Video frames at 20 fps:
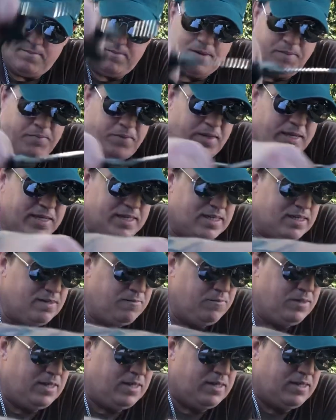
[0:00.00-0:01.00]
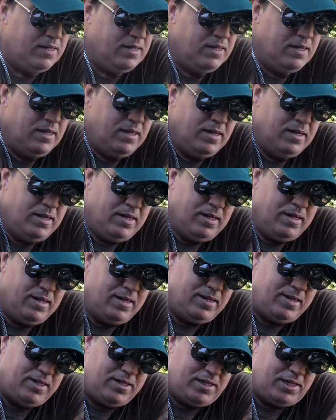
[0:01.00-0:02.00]
Replaced it with
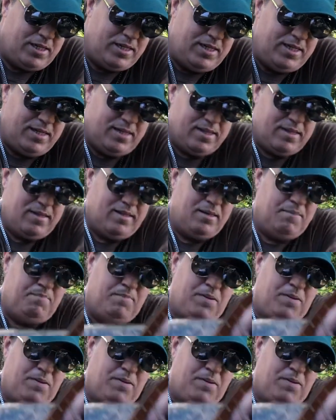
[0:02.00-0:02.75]
this sheath, the